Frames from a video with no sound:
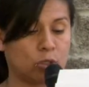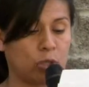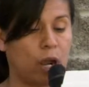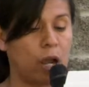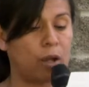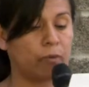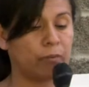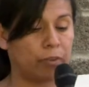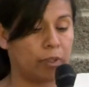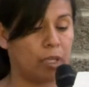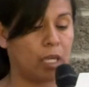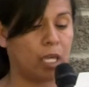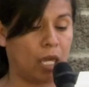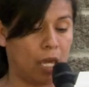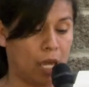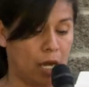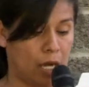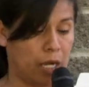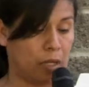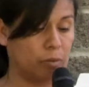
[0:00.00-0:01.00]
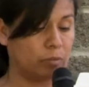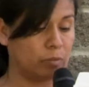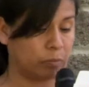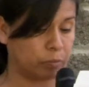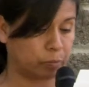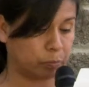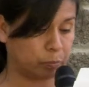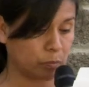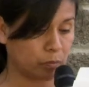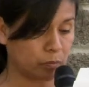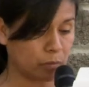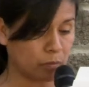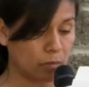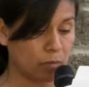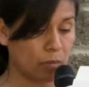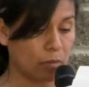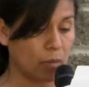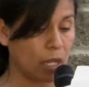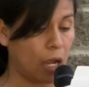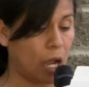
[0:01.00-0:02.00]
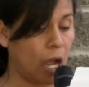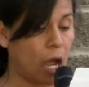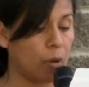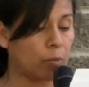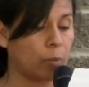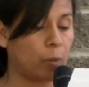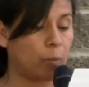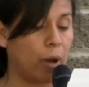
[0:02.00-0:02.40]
triumph here. I'm